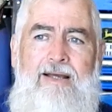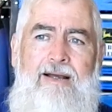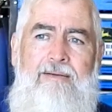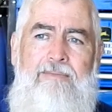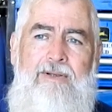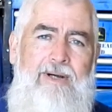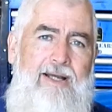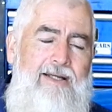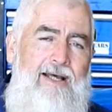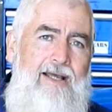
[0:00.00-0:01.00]
My
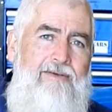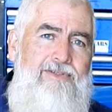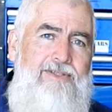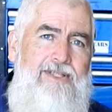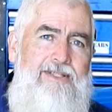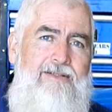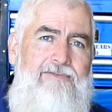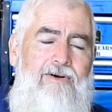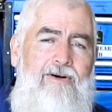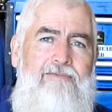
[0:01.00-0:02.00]
mate Dave's
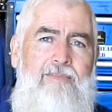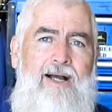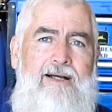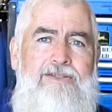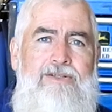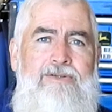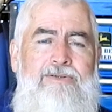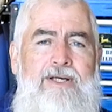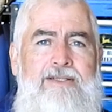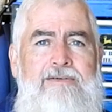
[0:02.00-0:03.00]
65 Mark II
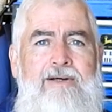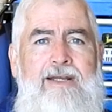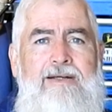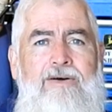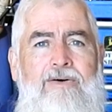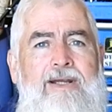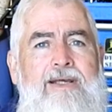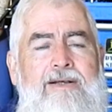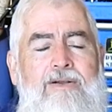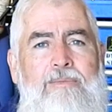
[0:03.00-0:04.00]
does around
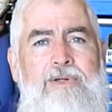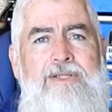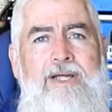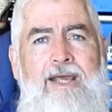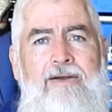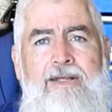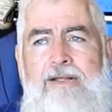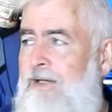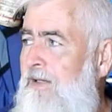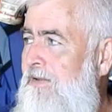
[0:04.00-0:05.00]
19 kilometres an hour.
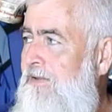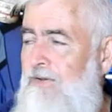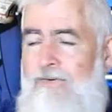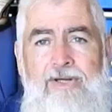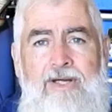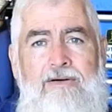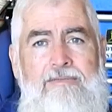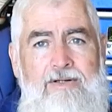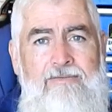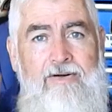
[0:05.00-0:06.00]
It and the John Deere
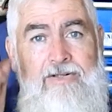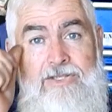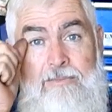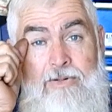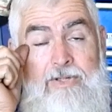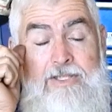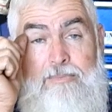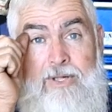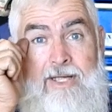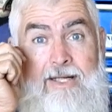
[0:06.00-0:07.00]
are very similar in
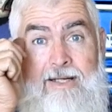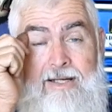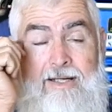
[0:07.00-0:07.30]
speed.